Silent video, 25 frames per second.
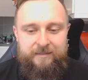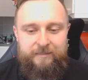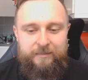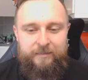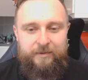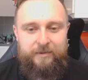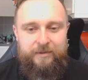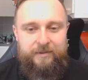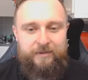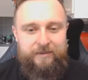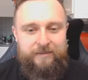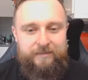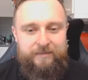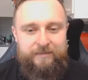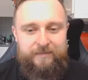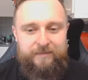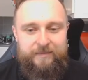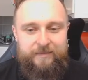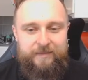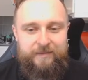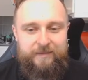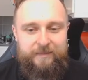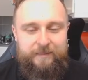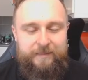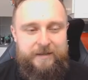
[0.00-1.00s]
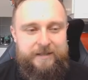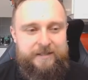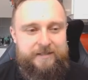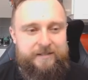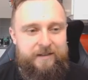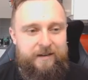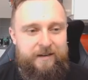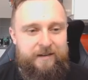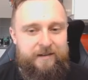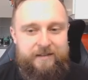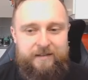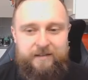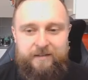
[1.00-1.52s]
But
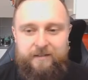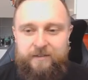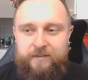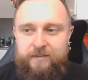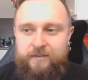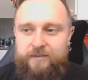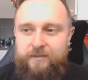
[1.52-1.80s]
Bisgaard had a